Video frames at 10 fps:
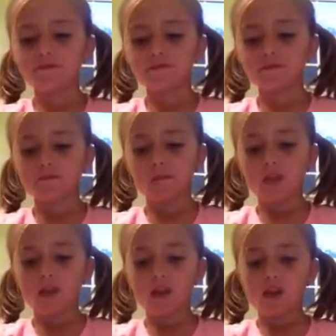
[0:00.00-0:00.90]

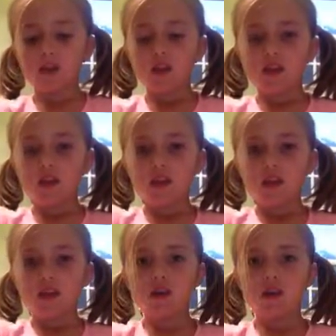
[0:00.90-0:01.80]

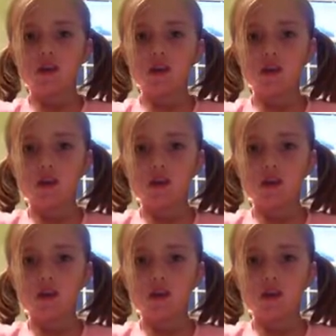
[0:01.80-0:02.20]
(silence)